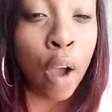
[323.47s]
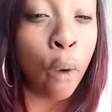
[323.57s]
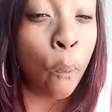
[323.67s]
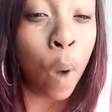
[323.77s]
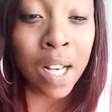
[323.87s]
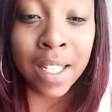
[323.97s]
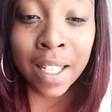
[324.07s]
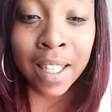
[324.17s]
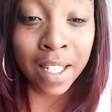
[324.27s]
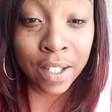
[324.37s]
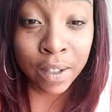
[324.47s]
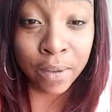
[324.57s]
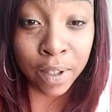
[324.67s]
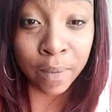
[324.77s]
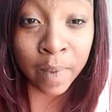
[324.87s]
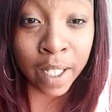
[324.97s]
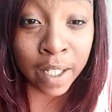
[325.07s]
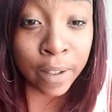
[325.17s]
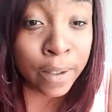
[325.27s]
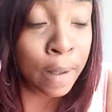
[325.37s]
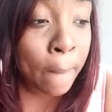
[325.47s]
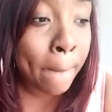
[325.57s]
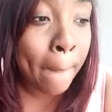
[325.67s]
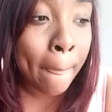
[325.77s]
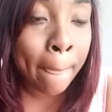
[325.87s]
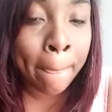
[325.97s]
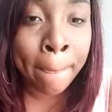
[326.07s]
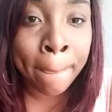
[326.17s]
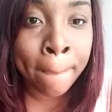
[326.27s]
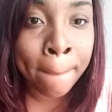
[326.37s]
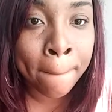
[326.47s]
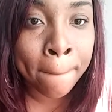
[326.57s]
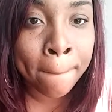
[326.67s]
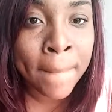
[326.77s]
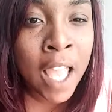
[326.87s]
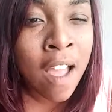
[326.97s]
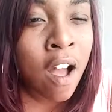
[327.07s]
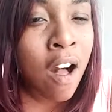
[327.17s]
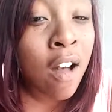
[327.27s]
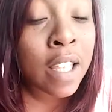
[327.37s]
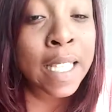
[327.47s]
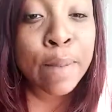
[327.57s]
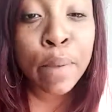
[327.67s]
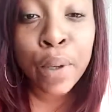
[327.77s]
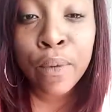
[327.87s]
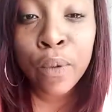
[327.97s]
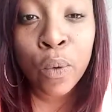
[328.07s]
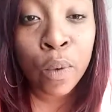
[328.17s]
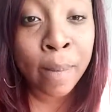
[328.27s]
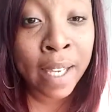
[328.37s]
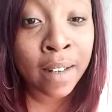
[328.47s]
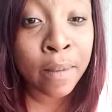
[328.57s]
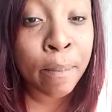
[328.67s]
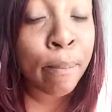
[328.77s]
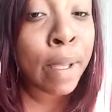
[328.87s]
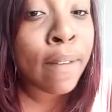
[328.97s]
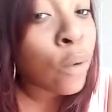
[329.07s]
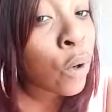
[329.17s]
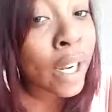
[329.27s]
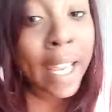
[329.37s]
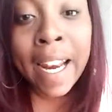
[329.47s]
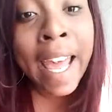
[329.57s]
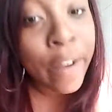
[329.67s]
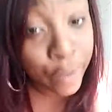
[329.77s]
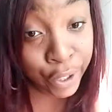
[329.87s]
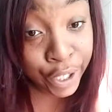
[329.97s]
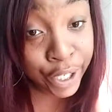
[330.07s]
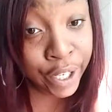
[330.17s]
Watching these YouTube videos, mm, all these beautiful women before and after,